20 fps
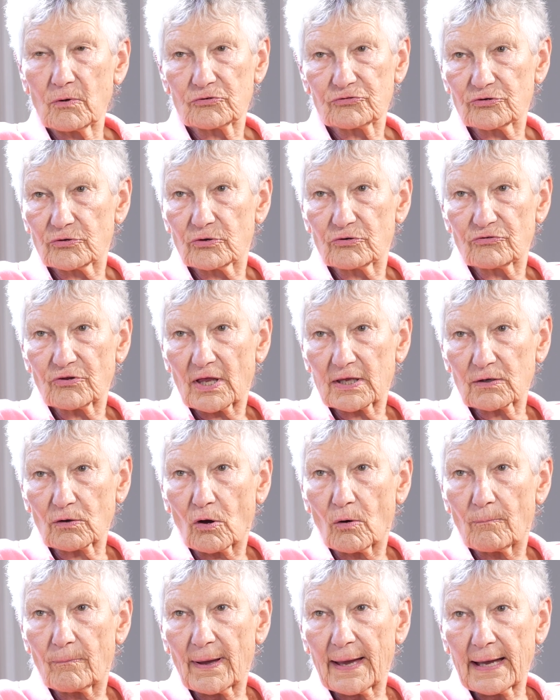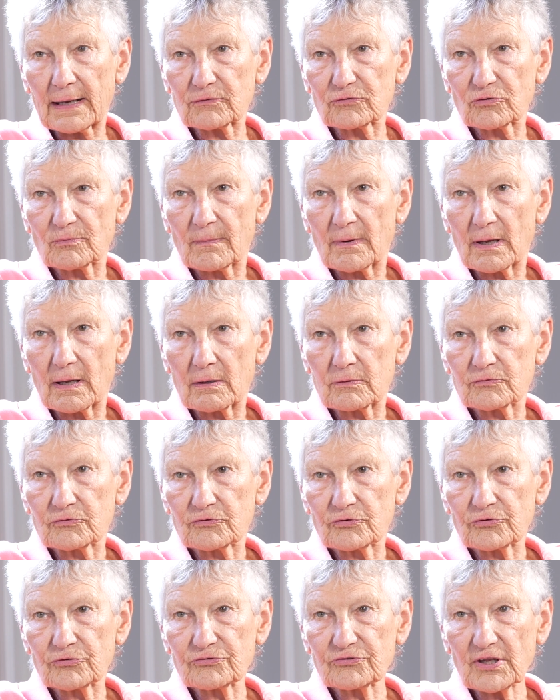as soon as I got back
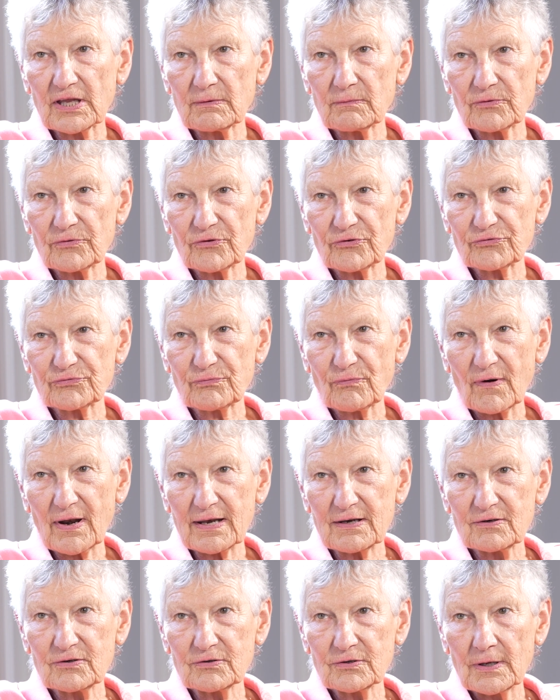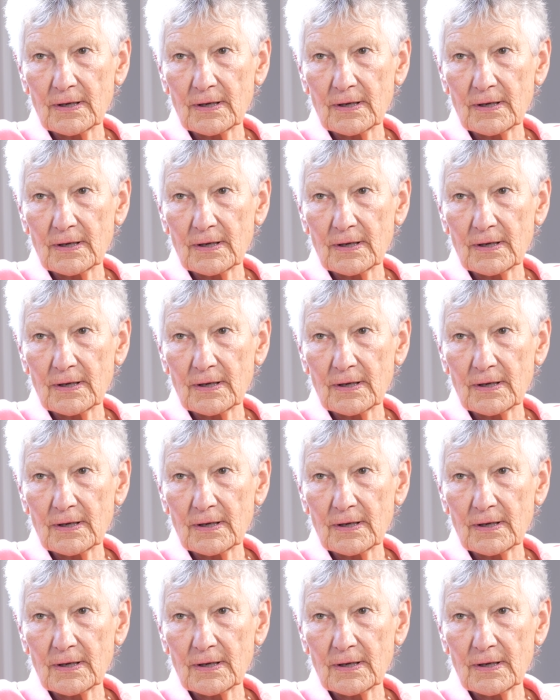to stay with this friend.